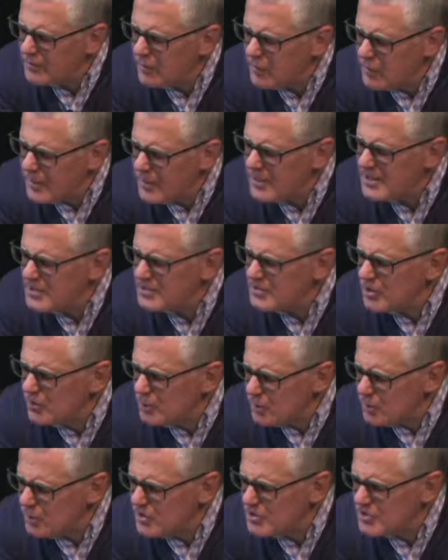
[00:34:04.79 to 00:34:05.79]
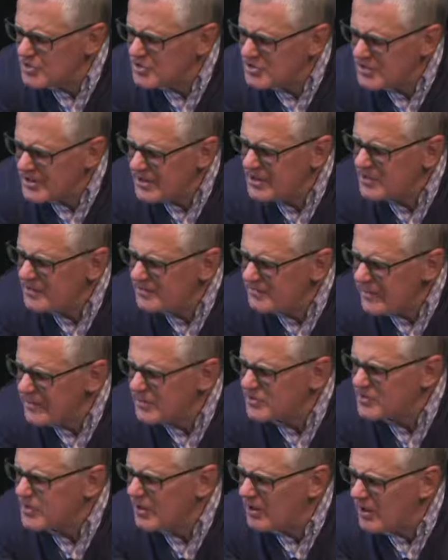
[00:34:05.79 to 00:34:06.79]
ways in which sin
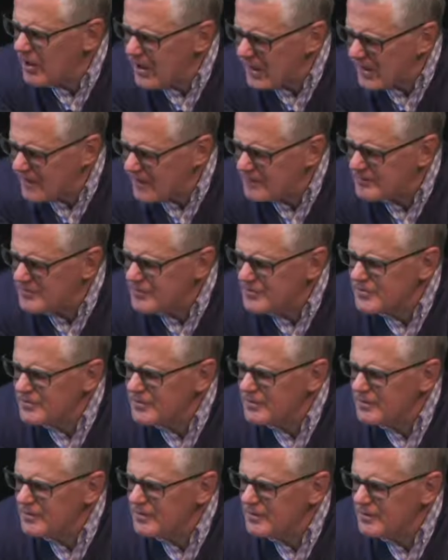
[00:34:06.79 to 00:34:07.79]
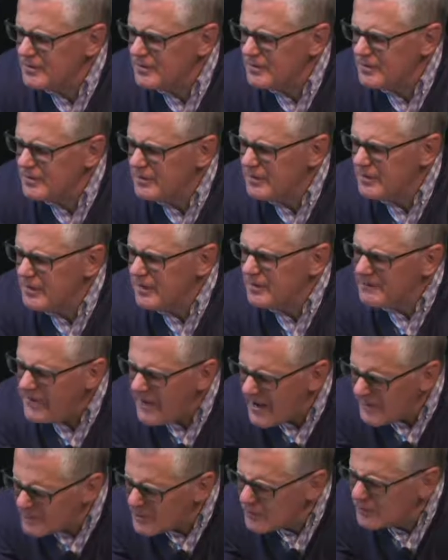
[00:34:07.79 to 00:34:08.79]
affects our lives.
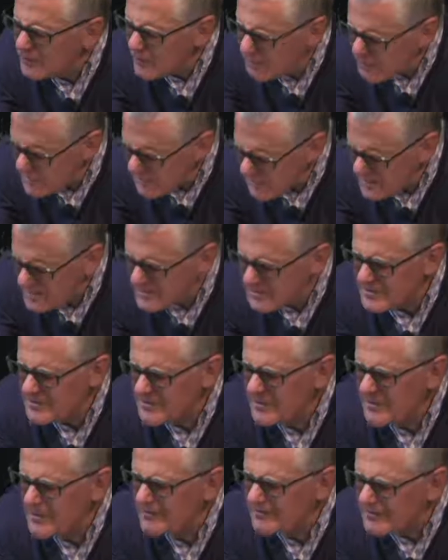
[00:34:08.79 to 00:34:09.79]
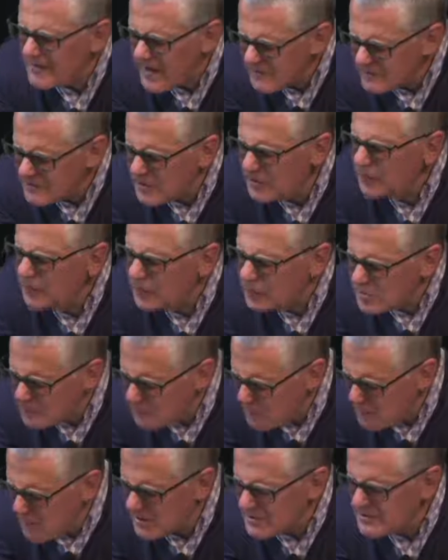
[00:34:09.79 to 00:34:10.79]
5 different ways, 5 different
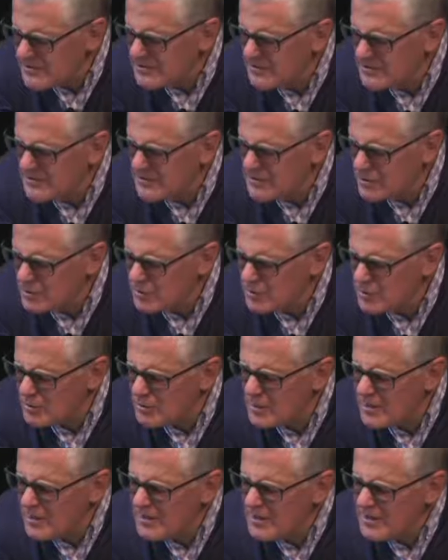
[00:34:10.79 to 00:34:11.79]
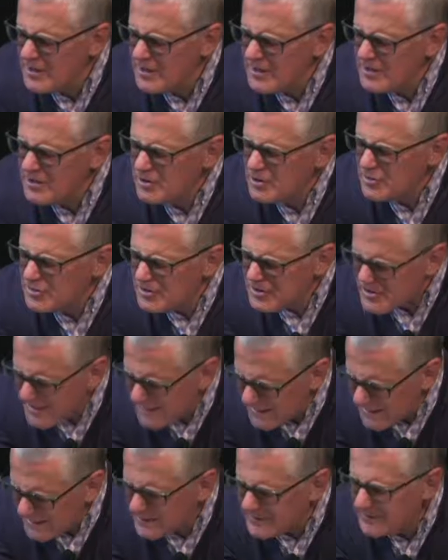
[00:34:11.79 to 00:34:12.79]
responses to
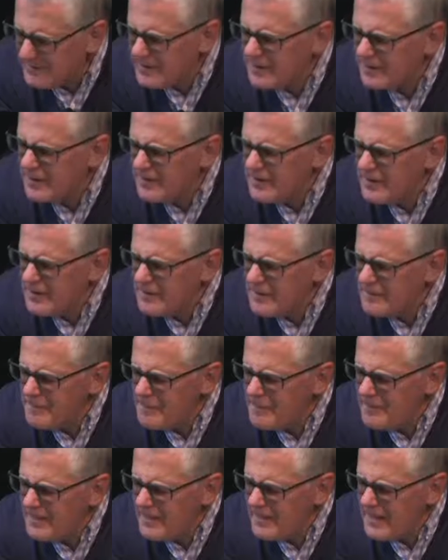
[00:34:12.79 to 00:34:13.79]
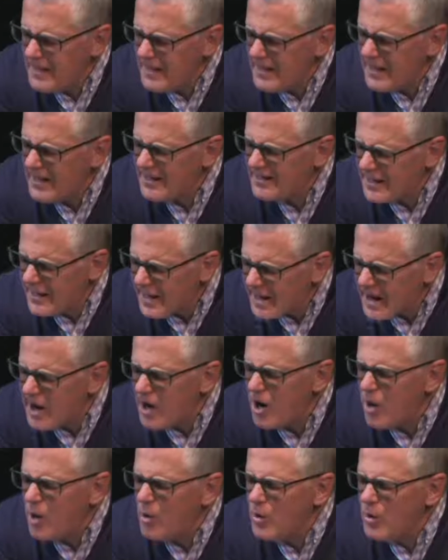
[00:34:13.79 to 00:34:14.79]
sin, and
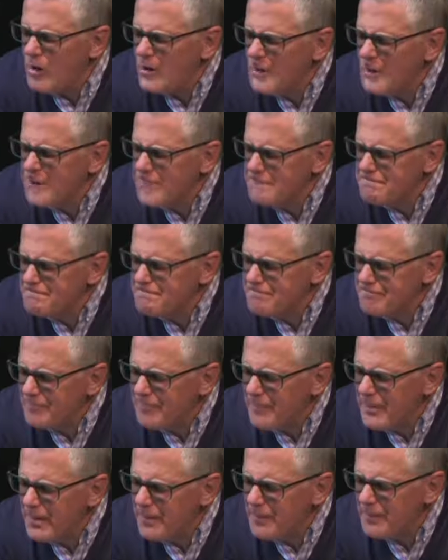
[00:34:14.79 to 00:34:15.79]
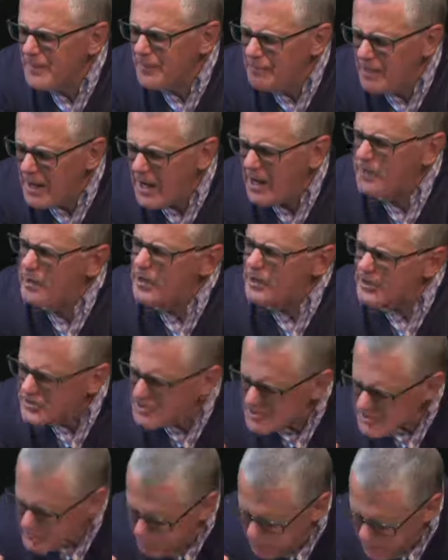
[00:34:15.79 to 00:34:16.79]
how the Bible
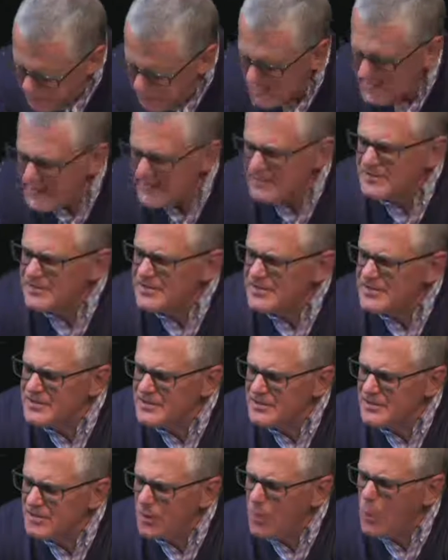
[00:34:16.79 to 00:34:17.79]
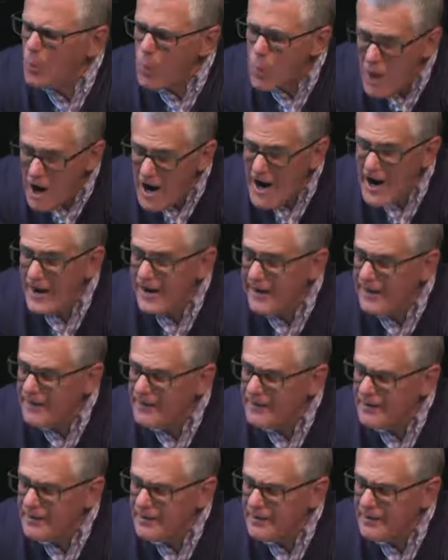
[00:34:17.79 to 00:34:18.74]
explains why,